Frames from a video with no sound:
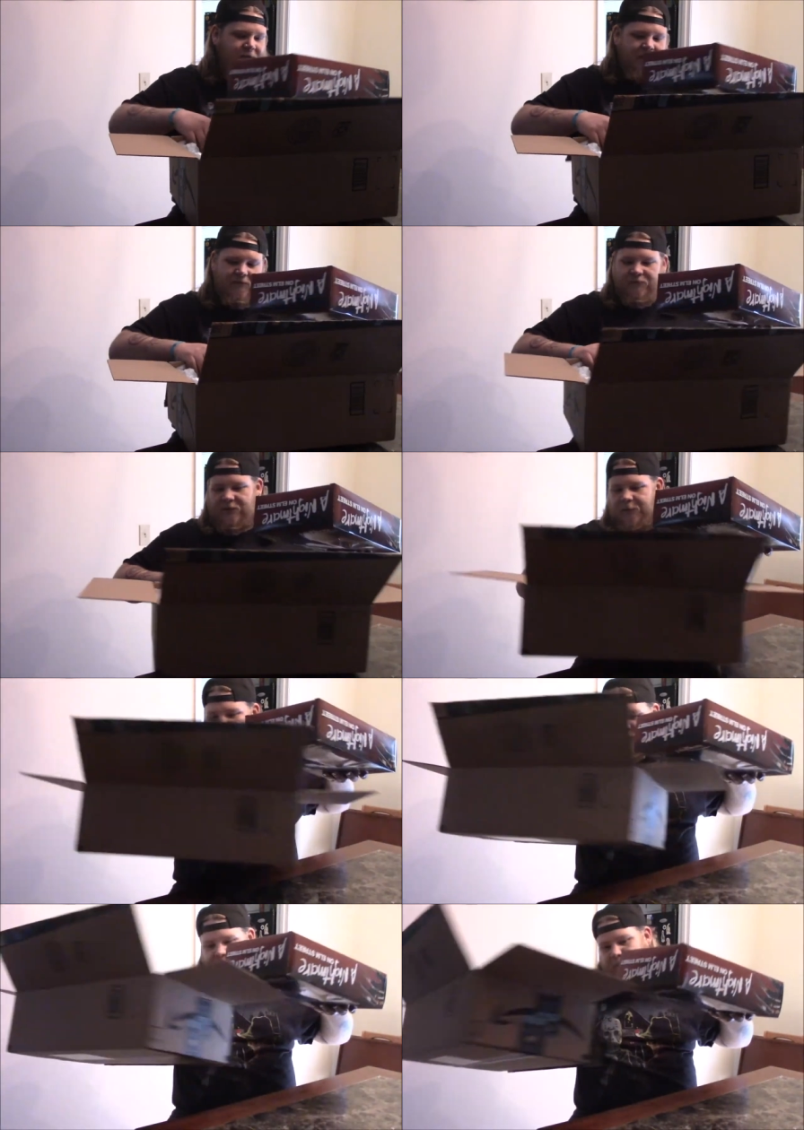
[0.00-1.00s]
It
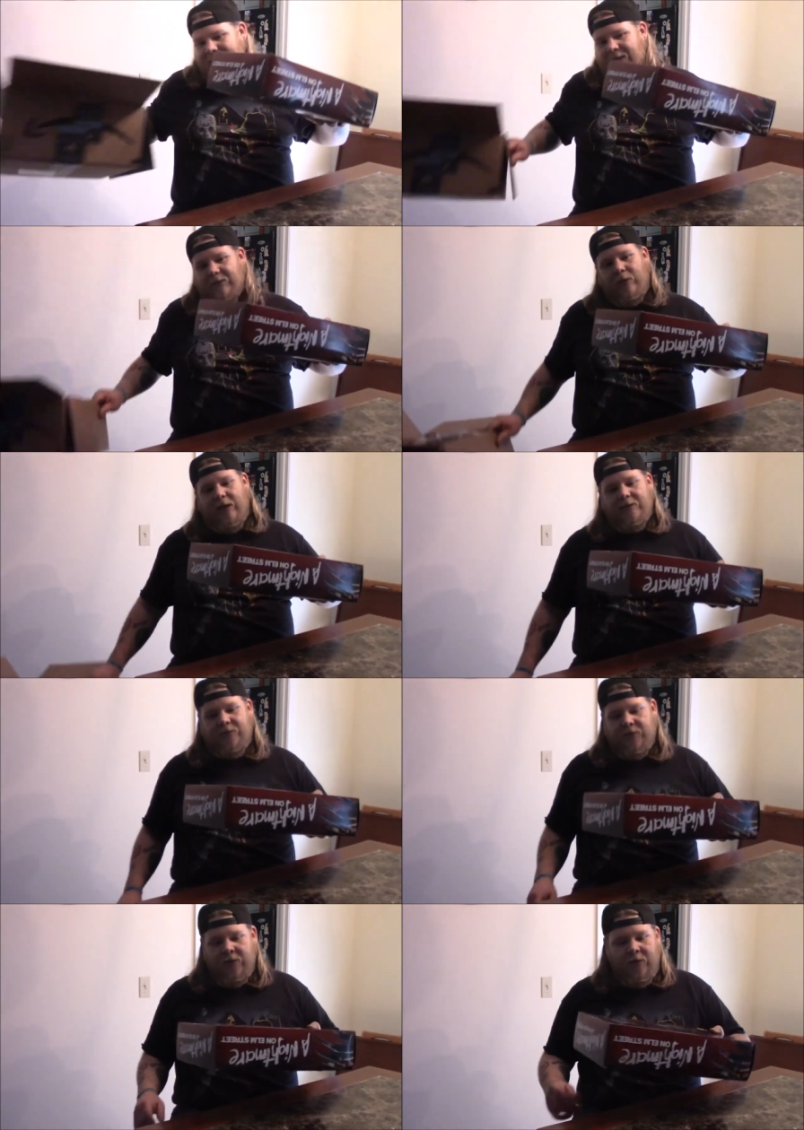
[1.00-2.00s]
comes with the back of the box.
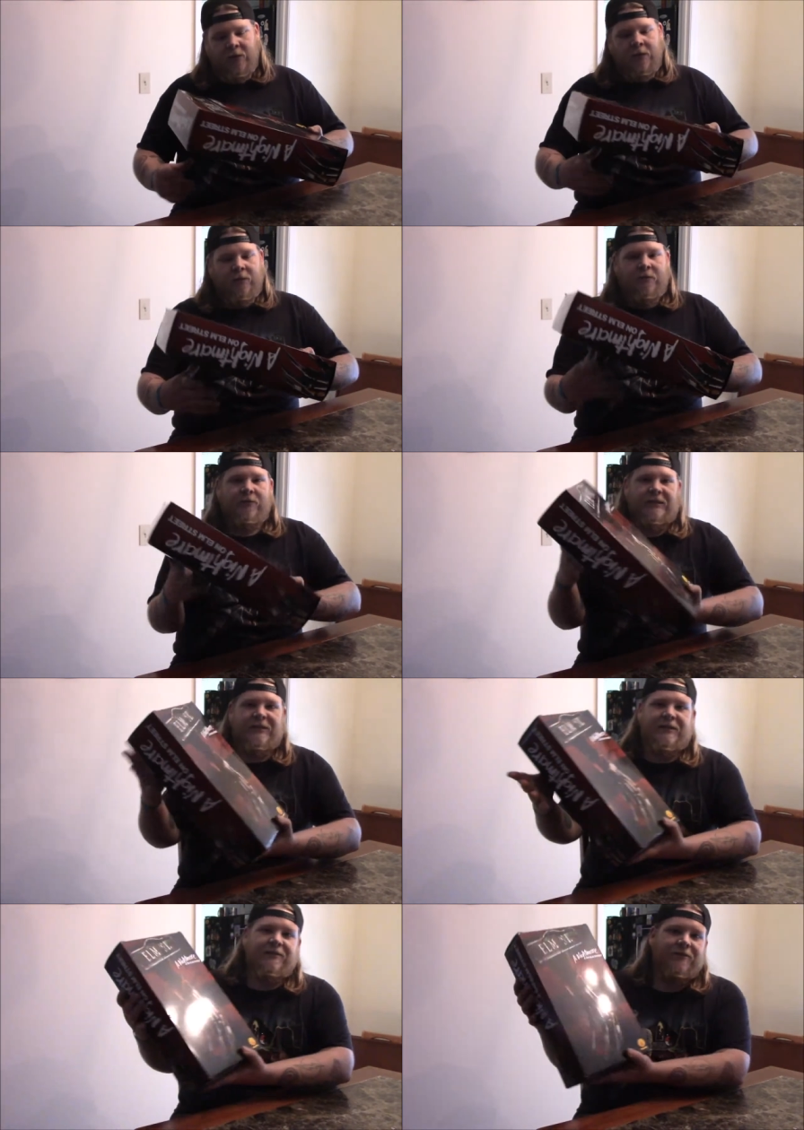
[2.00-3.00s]
So
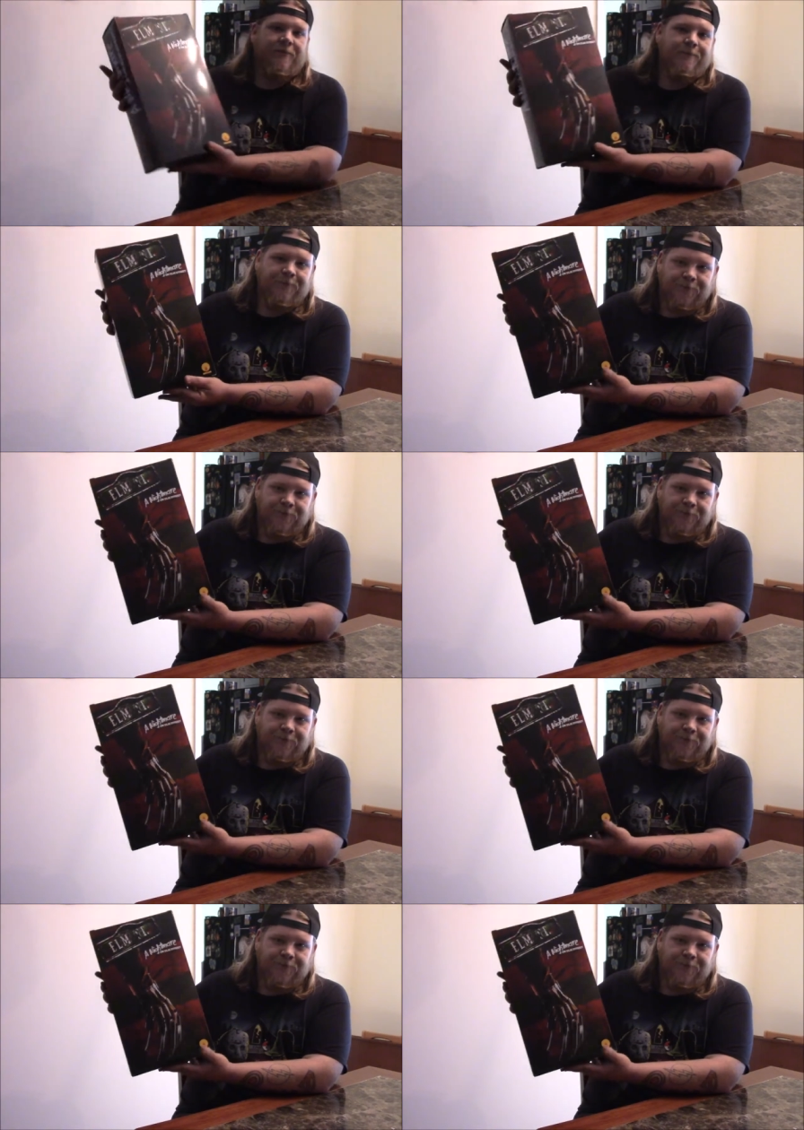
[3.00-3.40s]
here it is.